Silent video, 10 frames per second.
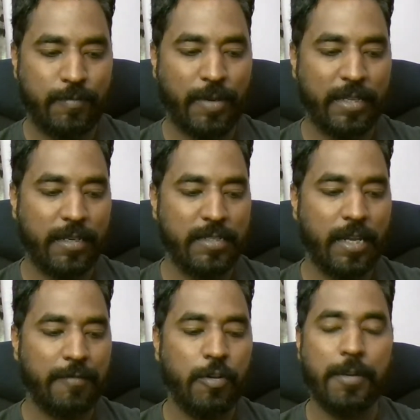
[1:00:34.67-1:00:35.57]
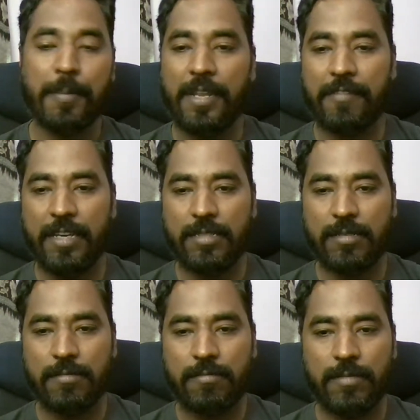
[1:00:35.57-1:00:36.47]
Python is helpful in many
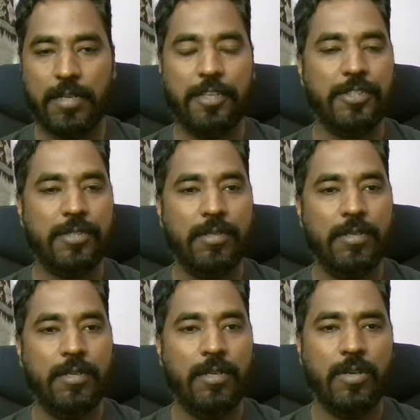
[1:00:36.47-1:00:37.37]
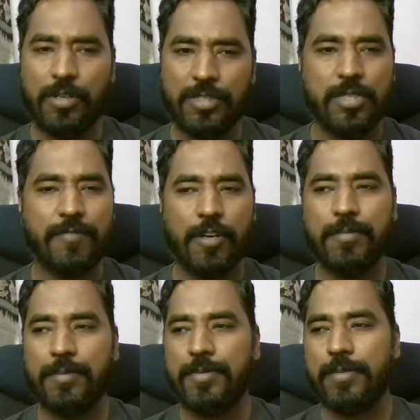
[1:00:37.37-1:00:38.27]
ways, Anish, not just from
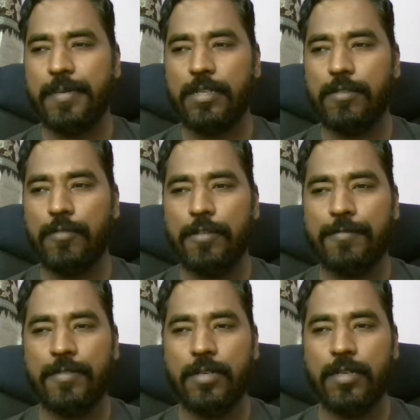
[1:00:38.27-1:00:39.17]
the perspective of